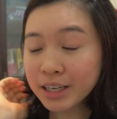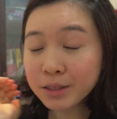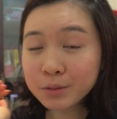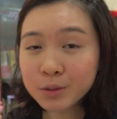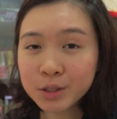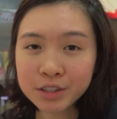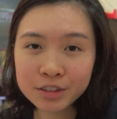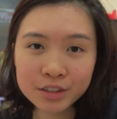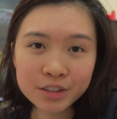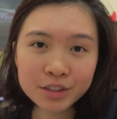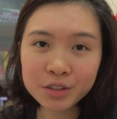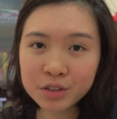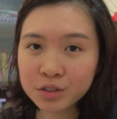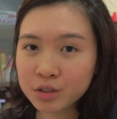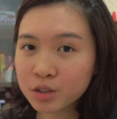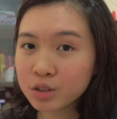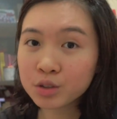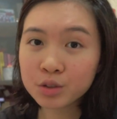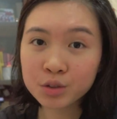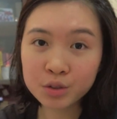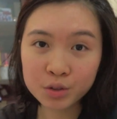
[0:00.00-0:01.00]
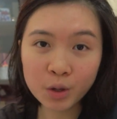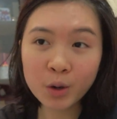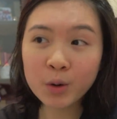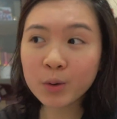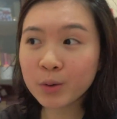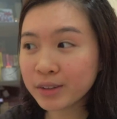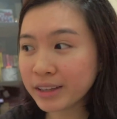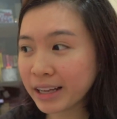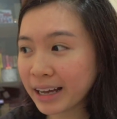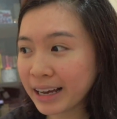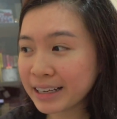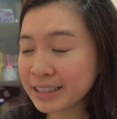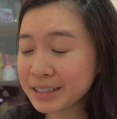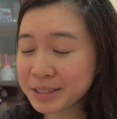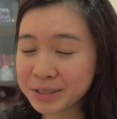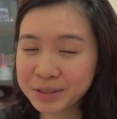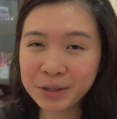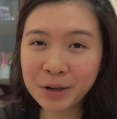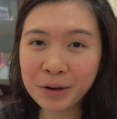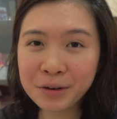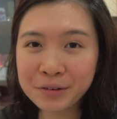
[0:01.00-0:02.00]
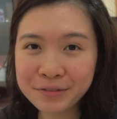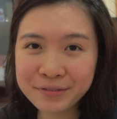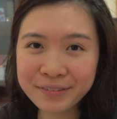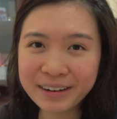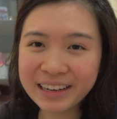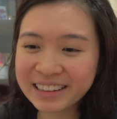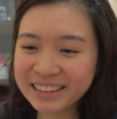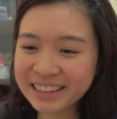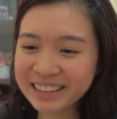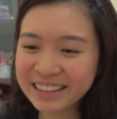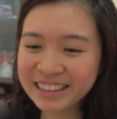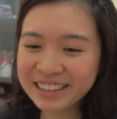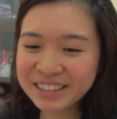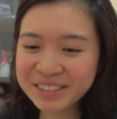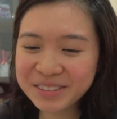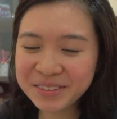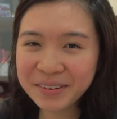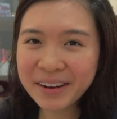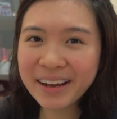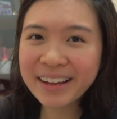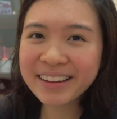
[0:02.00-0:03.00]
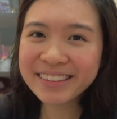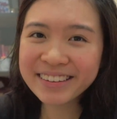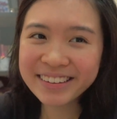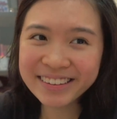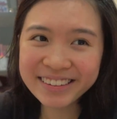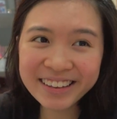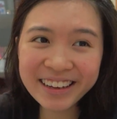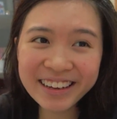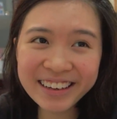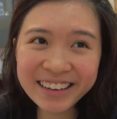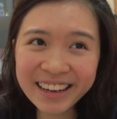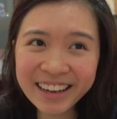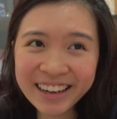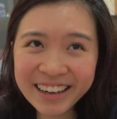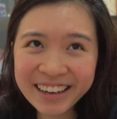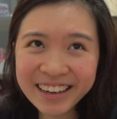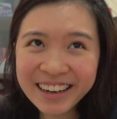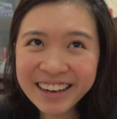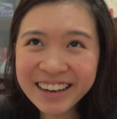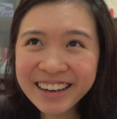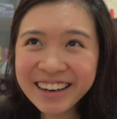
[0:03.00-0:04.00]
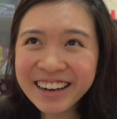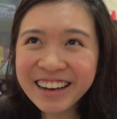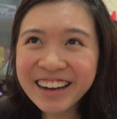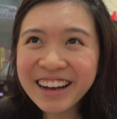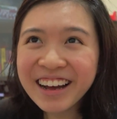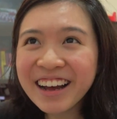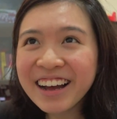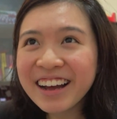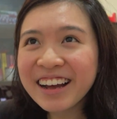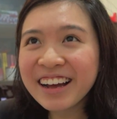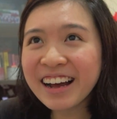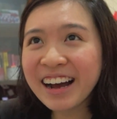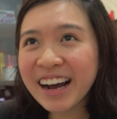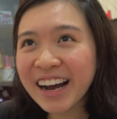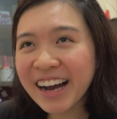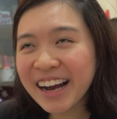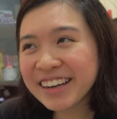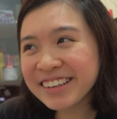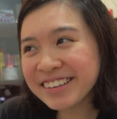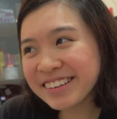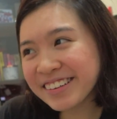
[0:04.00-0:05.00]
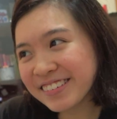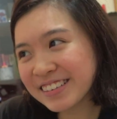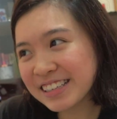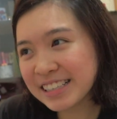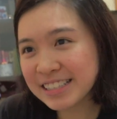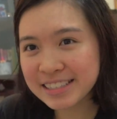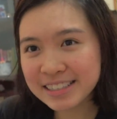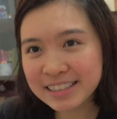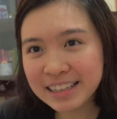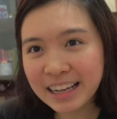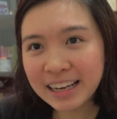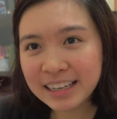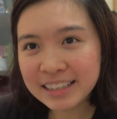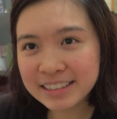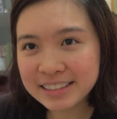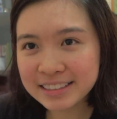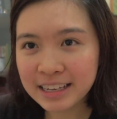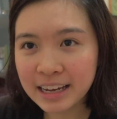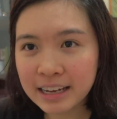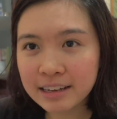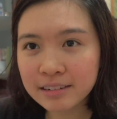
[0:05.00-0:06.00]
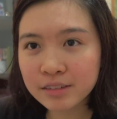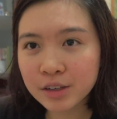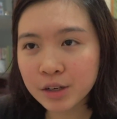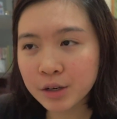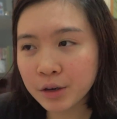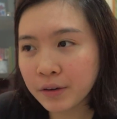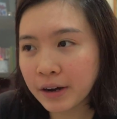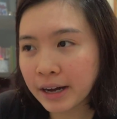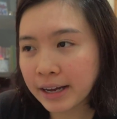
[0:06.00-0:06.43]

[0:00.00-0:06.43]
Yeah, it was just so nice, so funny, so entertaining. I don't know, it's nice that, you know,